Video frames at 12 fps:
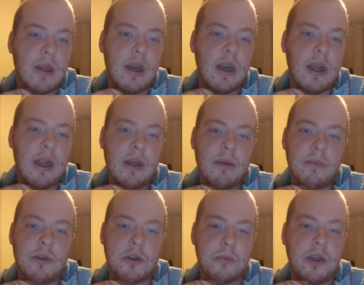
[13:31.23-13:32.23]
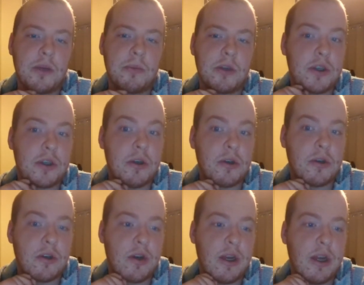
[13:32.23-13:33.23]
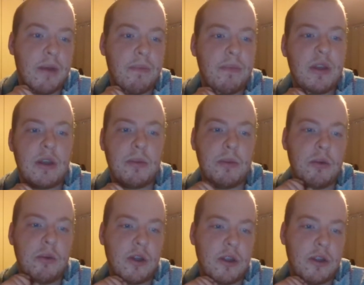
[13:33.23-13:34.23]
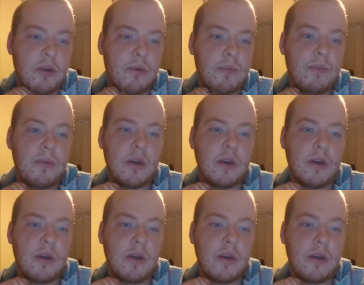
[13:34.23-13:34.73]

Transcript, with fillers: I must become a cedar tree to be with you.